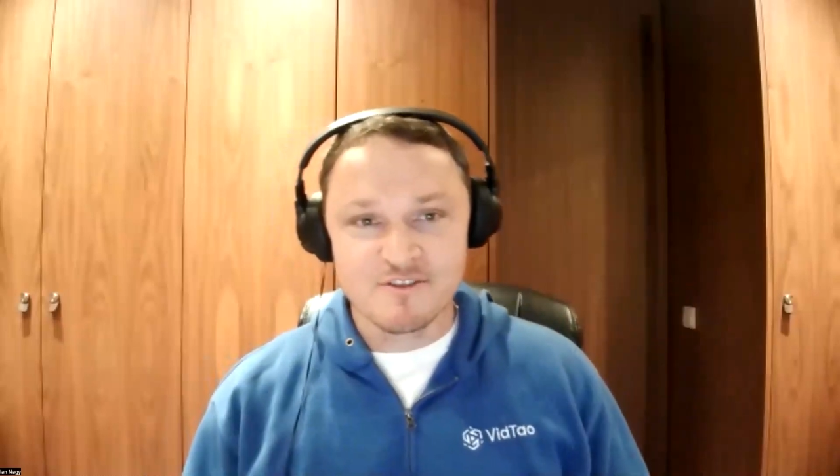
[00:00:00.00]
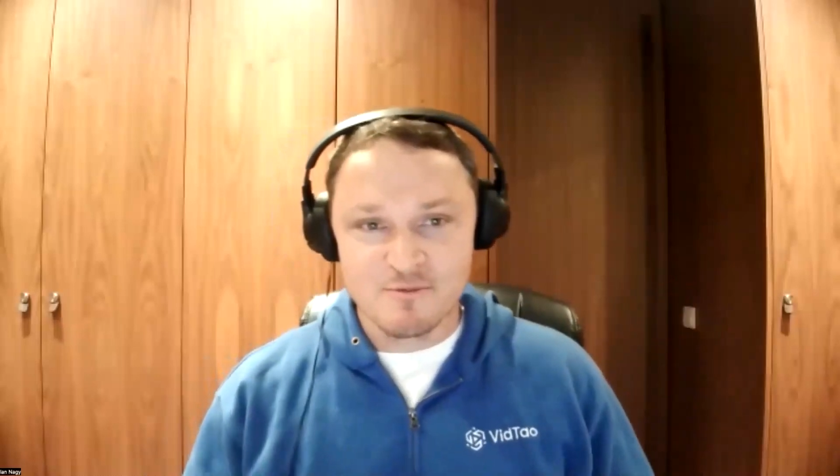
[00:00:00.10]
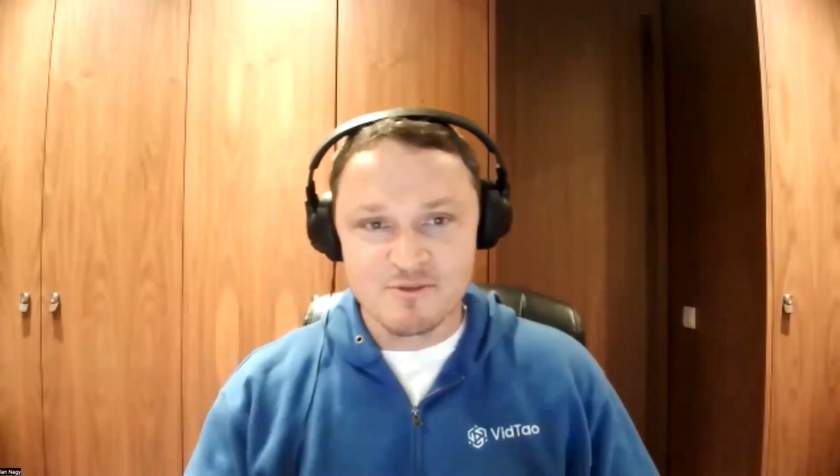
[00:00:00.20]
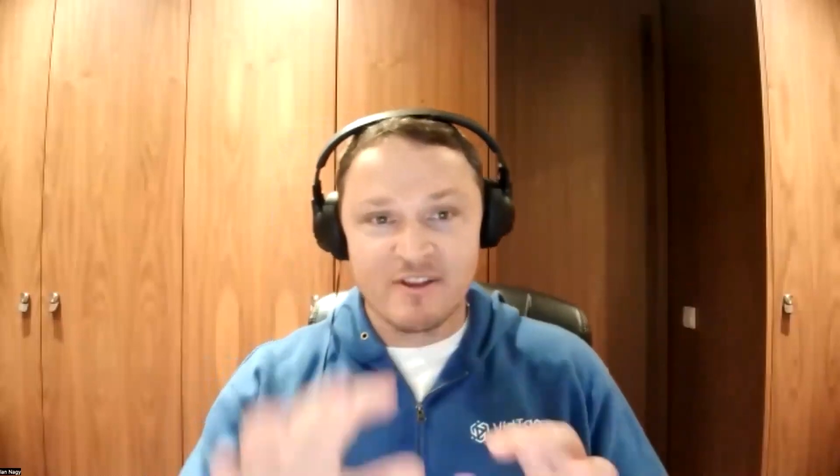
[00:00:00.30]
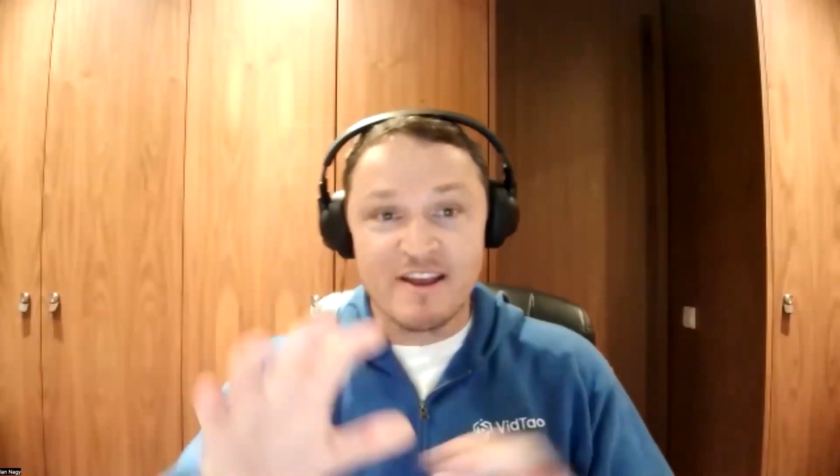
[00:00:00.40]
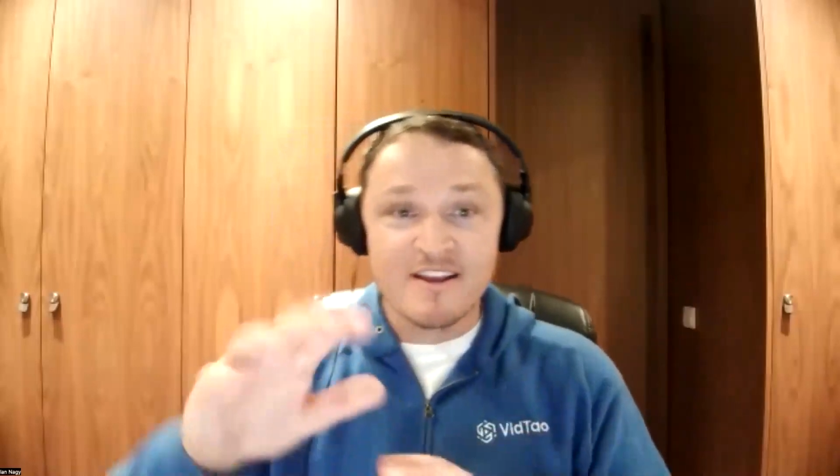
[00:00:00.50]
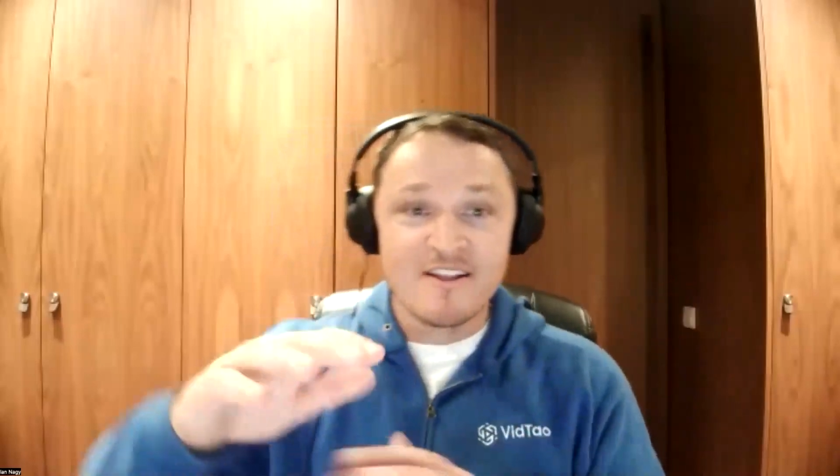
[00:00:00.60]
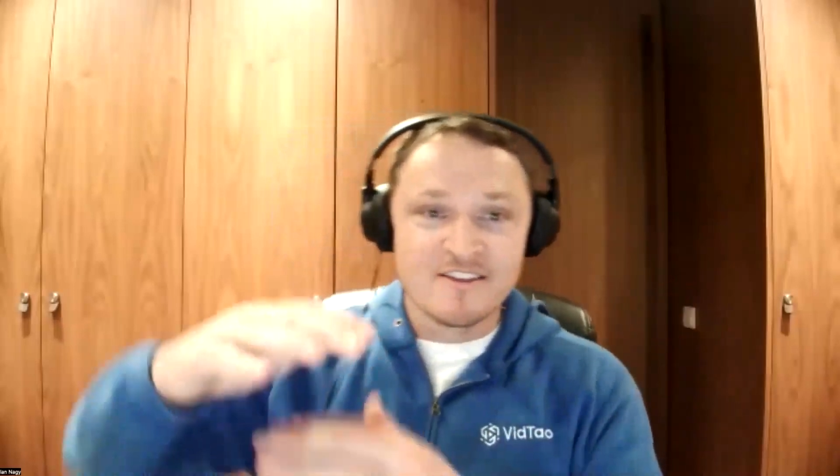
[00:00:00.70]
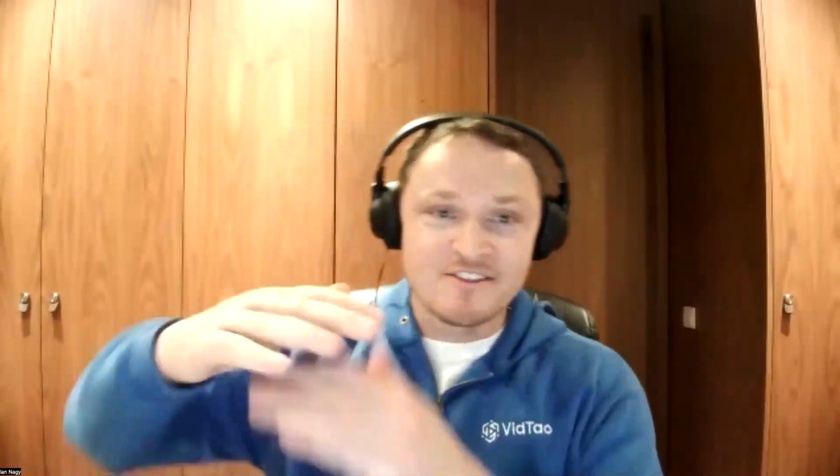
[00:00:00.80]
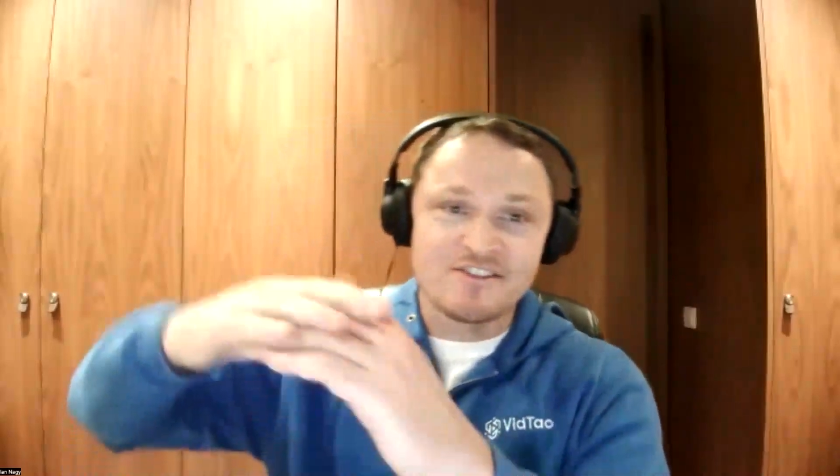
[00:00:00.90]
terms of, like,
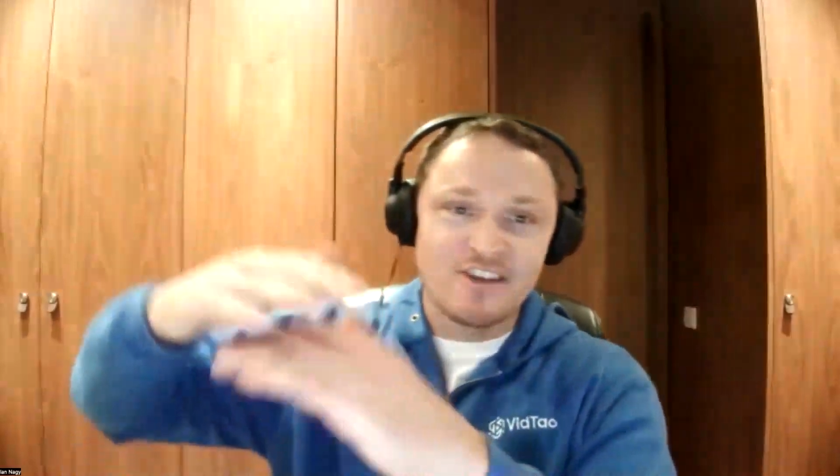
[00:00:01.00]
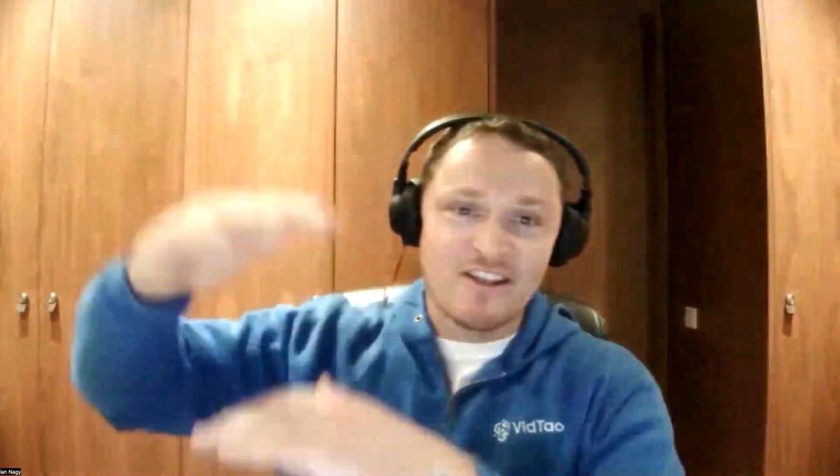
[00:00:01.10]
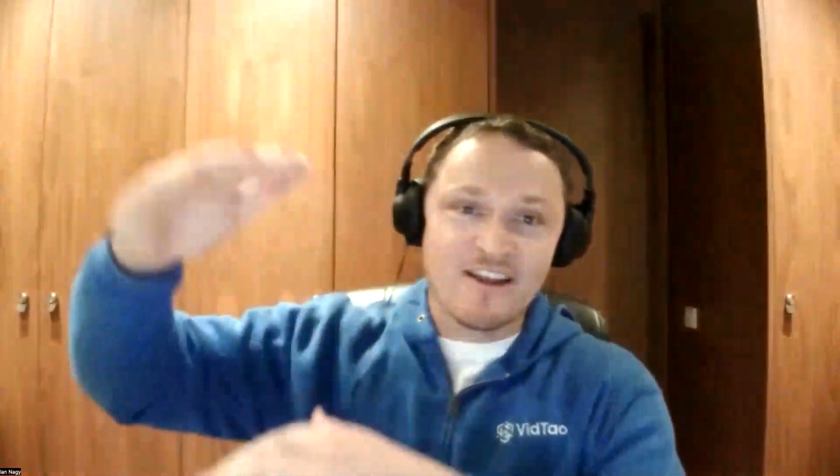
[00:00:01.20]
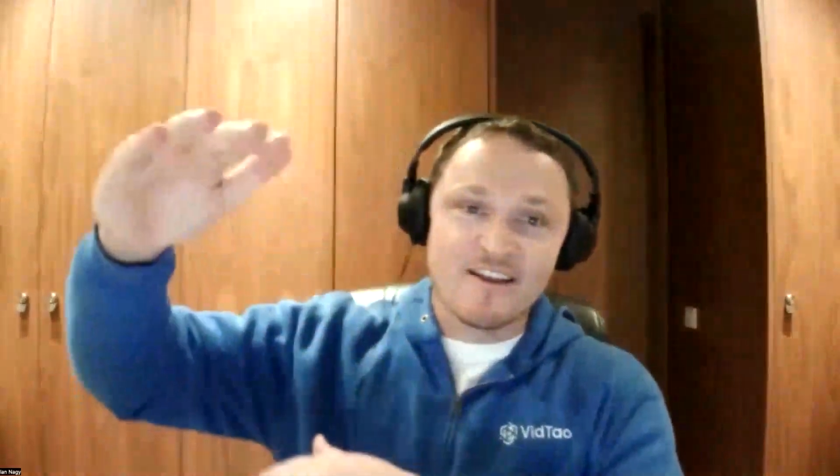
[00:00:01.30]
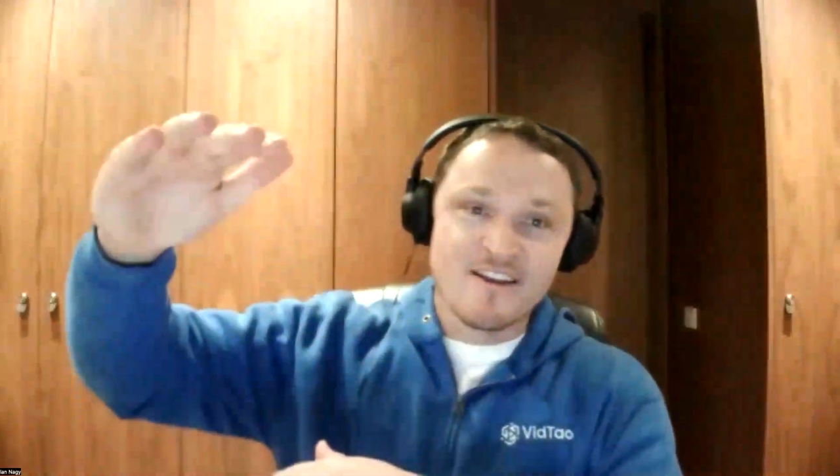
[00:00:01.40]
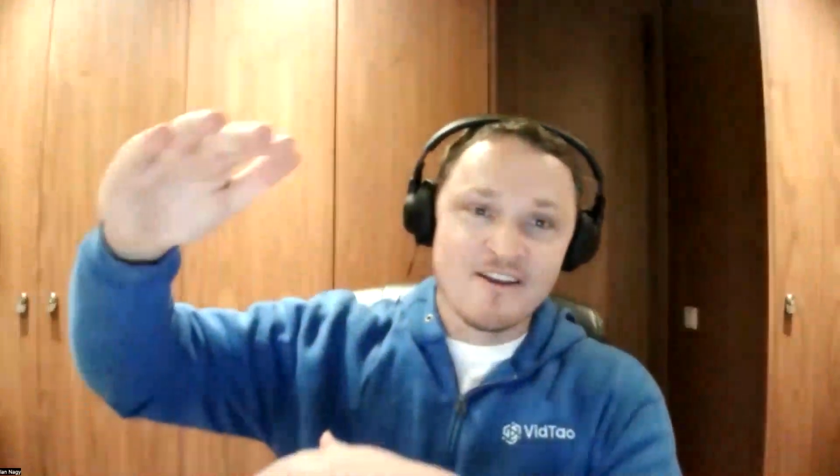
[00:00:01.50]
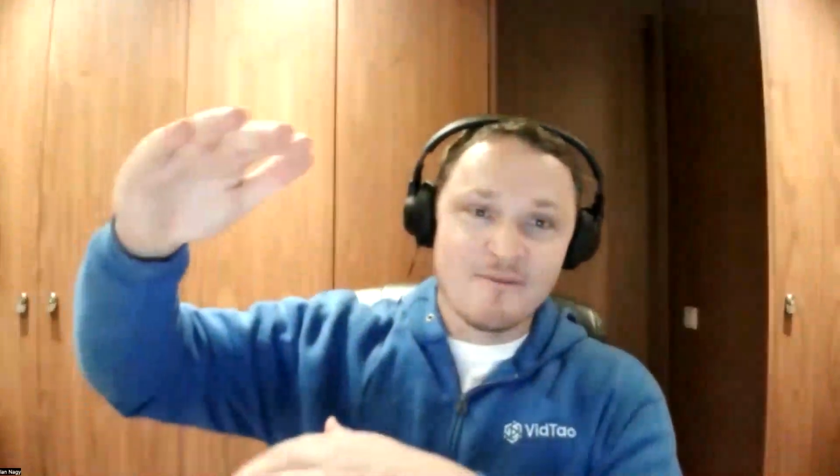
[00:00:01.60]
let's just say, like,